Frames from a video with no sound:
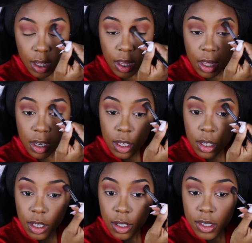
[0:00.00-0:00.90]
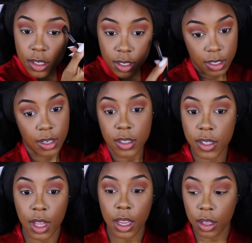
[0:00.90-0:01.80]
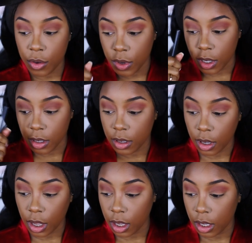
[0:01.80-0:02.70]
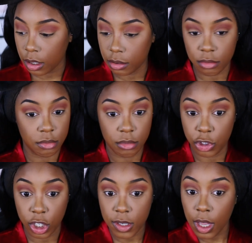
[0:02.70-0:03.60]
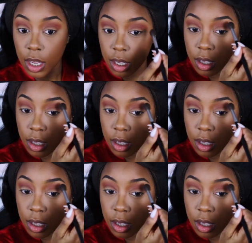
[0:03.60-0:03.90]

And it looks just like Huda, like just like